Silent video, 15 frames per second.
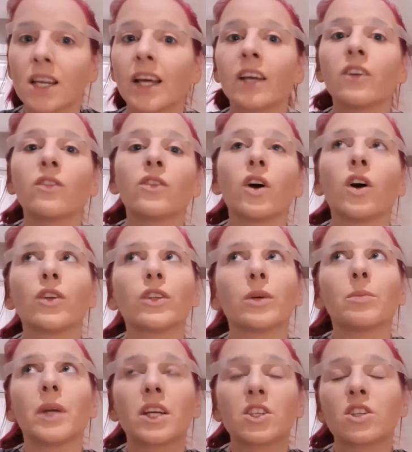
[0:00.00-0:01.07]
Like the other
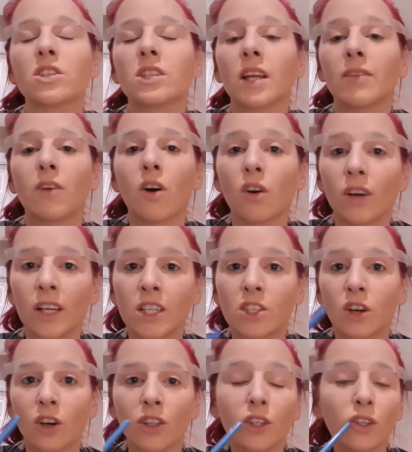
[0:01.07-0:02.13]
pictures that I've already
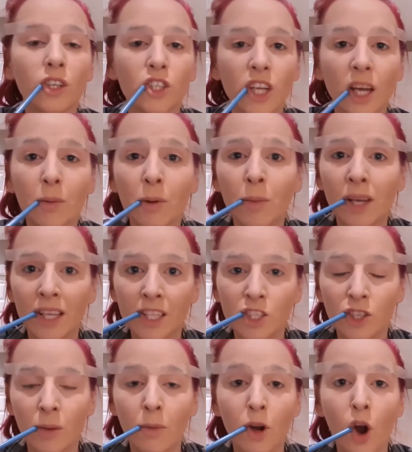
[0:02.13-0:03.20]
done, you can check them out on my
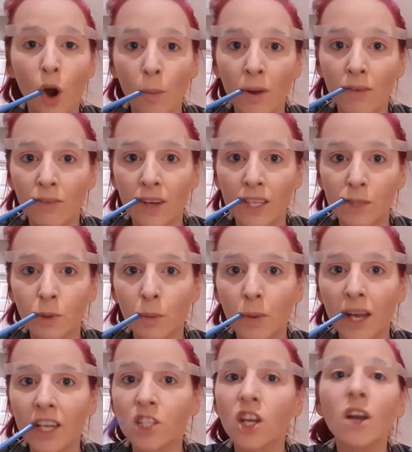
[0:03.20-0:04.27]
Instagram or my Facebook
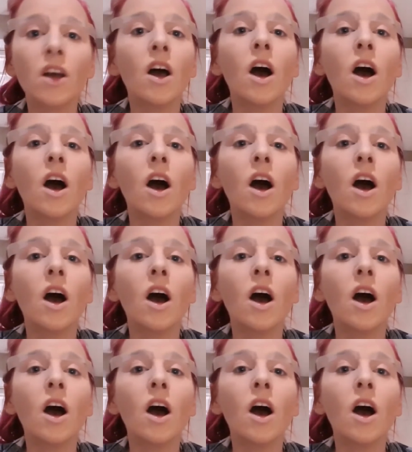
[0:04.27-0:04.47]
page.